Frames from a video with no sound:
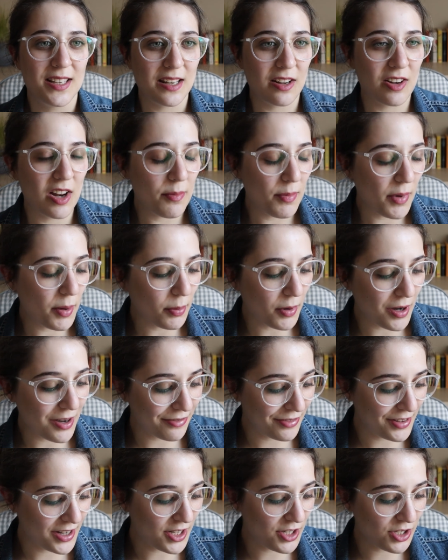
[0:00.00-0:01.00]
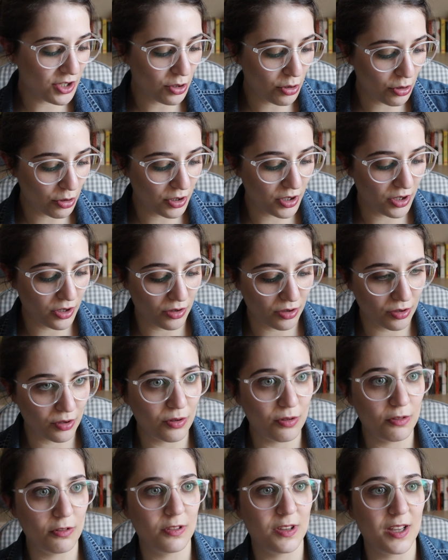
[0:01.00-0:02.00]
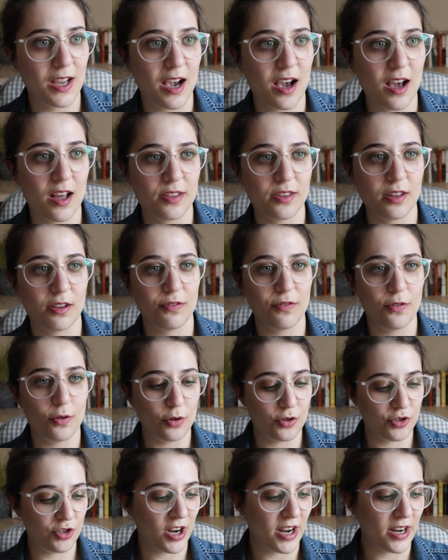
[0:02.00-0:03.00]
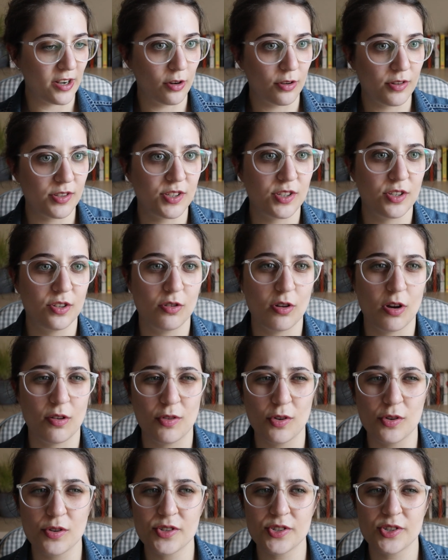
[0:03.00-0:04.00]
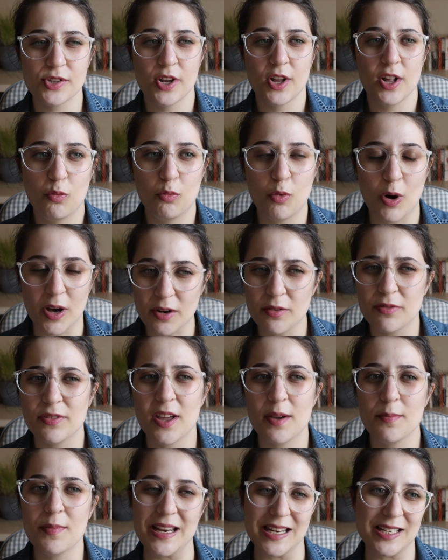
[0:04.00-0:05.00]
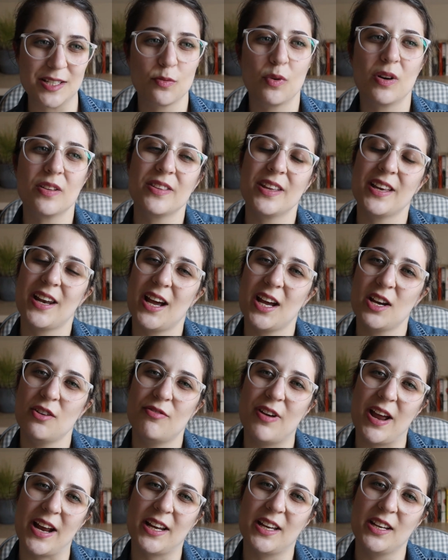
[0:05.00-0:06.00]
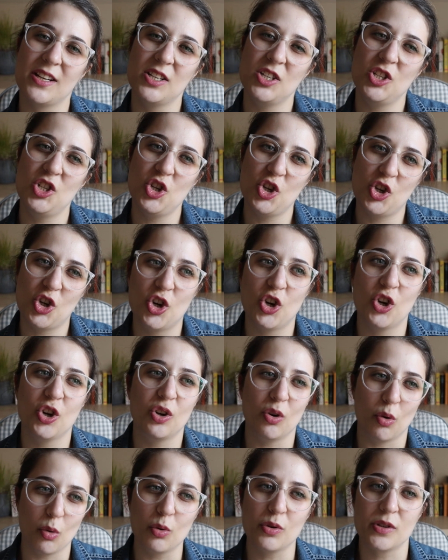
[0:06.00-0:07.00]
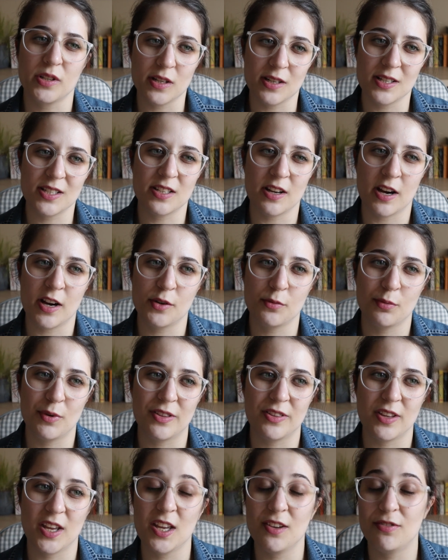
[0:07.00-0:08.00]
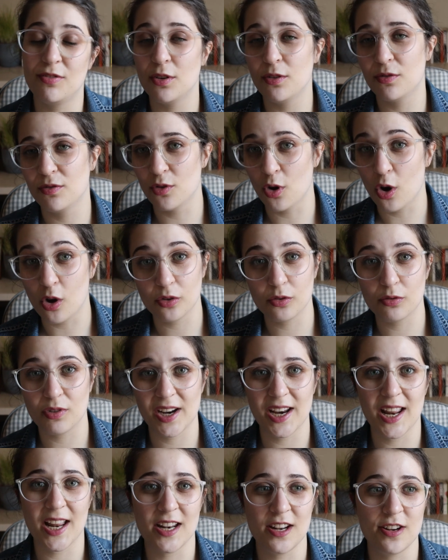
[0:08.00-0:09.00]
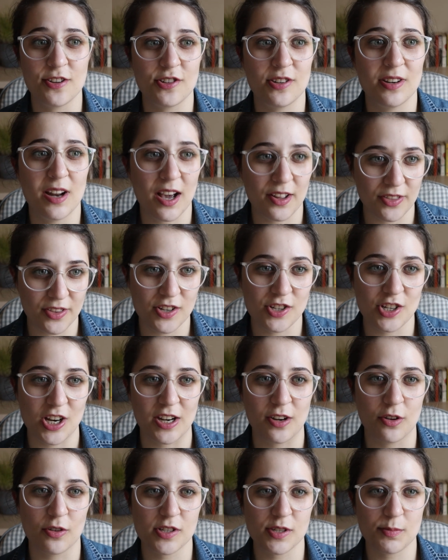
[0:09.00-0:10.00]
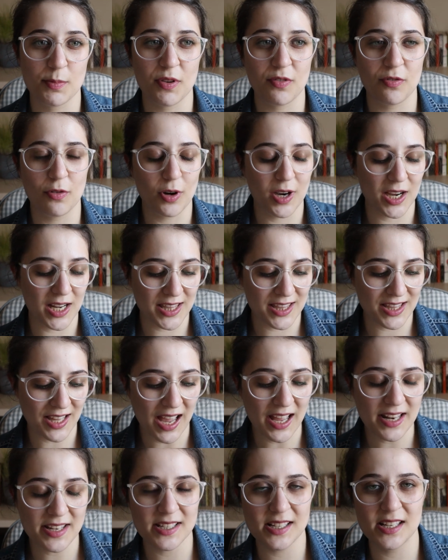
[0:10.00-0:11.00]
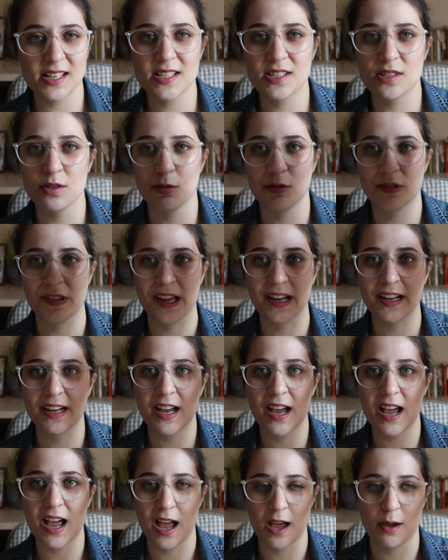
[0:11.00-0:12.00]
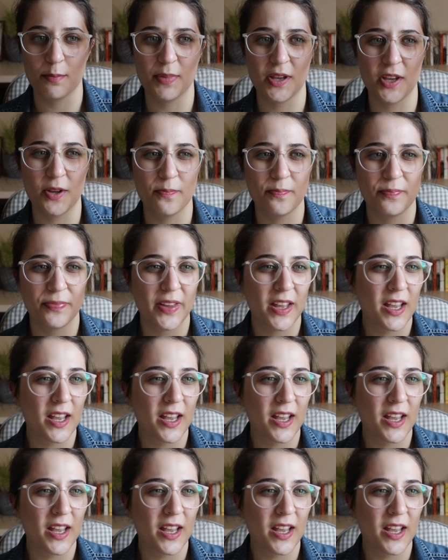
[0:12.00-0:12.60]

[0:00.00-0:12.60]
Now let me briefly talk you through the other four Jane Austen novels. One of them is one that I reckon you could also start with if you've not read any other Jane Austen before, and that is Northanger Abbey.